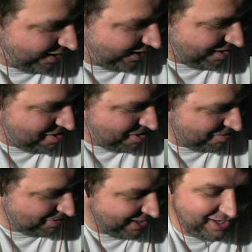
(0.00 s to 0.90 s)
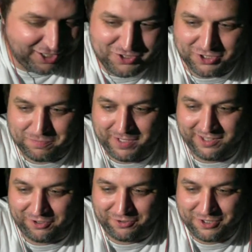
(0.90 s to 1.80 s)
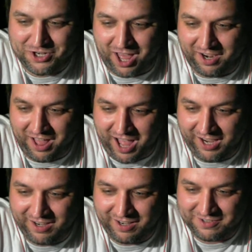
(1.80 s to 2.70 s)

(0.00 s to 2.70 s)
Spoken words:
I mean, it could just be literally John and I,